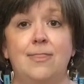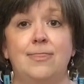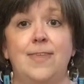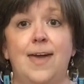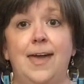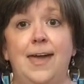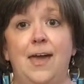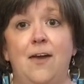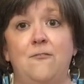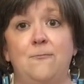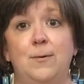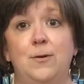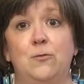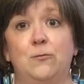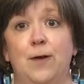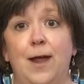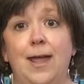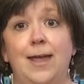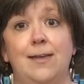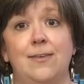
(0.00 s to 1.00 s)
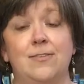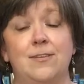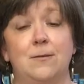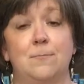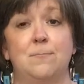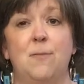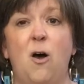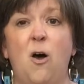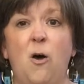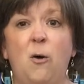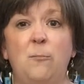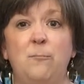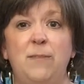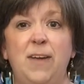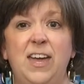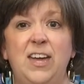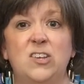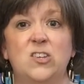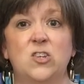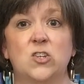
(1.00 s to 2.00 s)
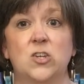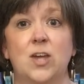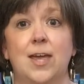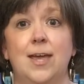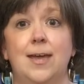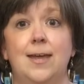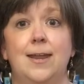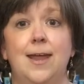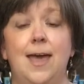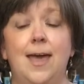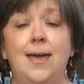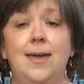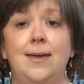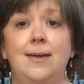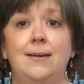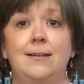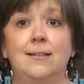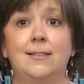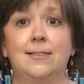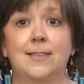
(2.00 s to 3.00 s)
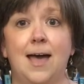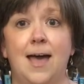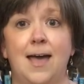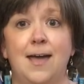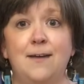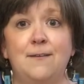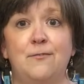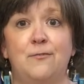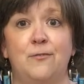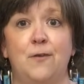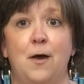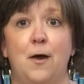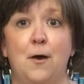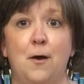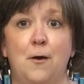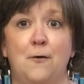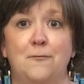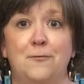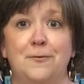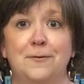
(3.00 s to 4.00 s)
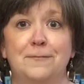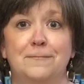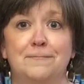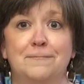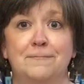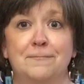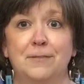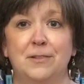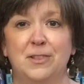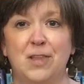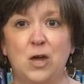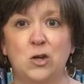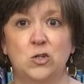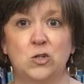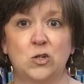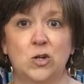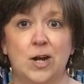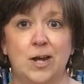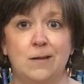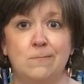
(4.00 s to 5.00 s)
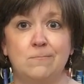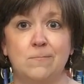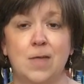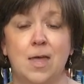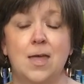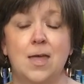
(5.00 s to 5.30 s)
They have been raised in Palm Beach in a life of luxury.